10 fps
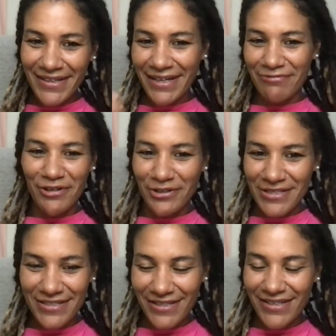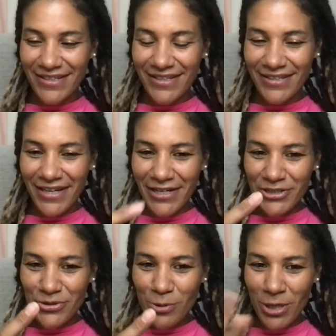Ah, I forgot. There
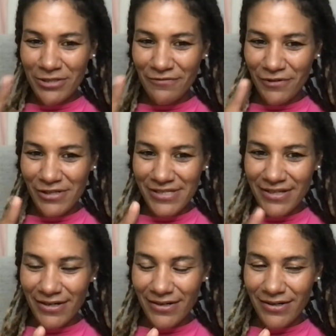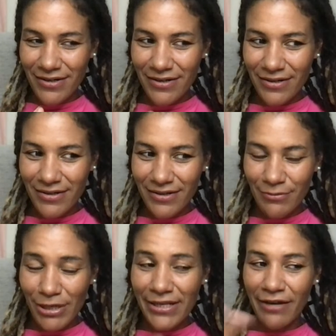are two waterfalls there.
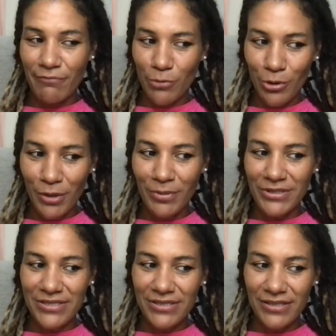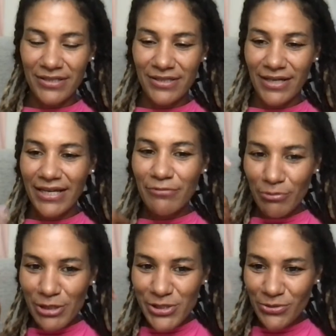Well, they have more, but it,
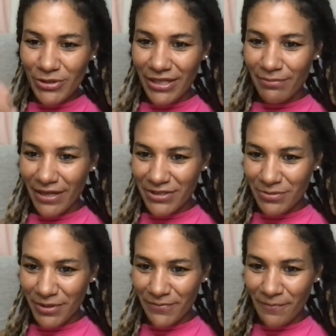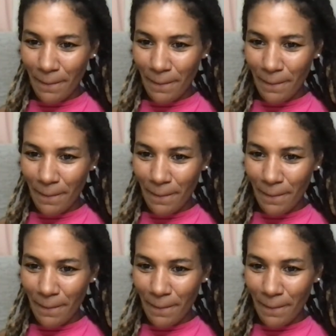it will soon get back to me.